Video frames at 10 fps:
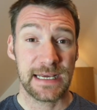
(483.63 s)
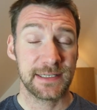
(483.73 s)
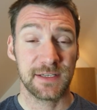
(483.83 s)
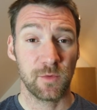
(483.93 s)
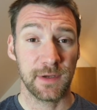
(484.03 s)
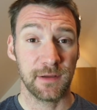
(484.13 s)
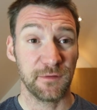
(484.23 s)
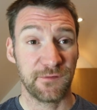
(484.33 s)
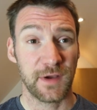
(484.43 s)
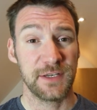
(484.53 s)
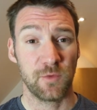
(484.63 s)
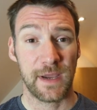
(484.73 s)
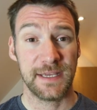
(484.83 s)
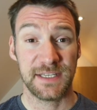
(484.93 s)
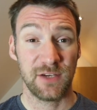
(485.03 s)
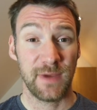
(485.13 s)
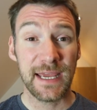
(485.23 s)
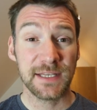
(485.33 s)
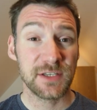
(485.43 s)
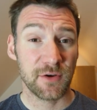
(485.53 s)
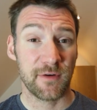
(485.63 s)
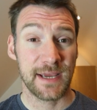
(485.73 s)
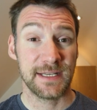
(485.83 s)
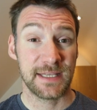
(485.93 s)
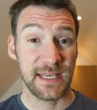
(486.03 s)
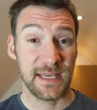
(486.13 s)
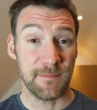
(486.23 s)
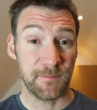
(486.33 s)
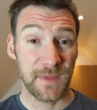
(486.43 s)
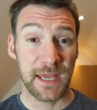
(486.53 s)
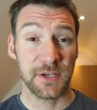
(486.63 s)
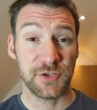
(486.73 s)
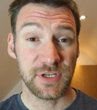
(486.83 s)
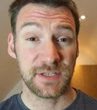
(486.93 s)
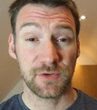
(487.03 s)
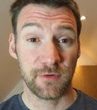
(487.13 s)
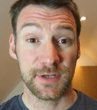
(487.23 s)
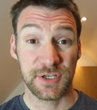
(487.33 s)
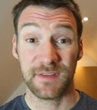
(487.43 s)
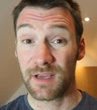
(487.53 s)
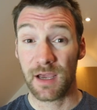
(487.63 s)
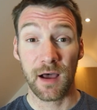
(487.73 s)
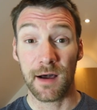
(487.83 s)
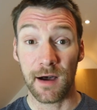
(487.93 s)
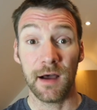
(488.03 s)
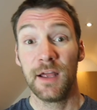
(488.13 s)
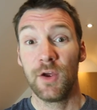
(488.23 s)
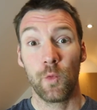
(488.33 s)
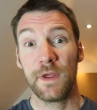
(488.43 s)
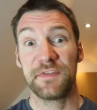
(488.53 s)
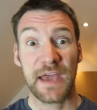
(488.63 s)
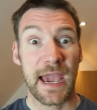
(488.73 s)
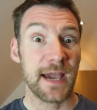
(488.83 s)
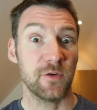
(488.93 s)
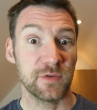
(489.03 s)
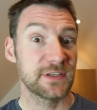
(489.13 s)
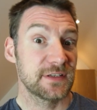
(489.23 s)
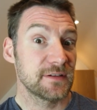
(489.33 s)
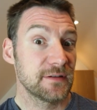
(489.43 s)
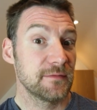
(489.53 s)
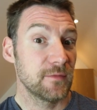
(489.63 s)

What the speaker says: Tesla will find a way to integrate the energy storage in the car with the house